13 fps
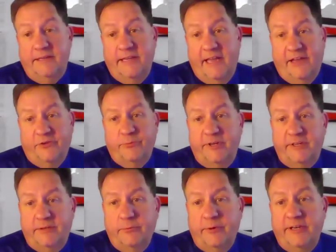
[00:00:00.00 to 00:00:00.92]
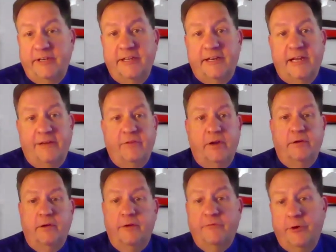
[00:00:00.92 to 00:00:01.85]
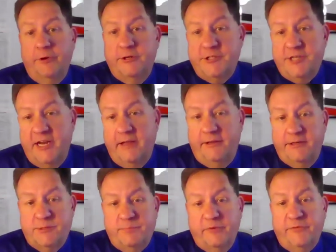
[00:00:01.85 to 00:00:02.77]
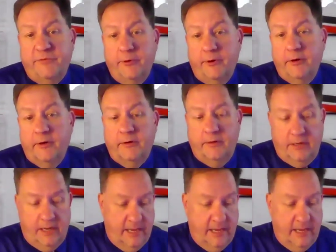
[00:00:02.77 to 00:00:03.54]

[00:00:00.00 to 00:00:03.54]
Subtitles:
Yes, we did have a voter challenge before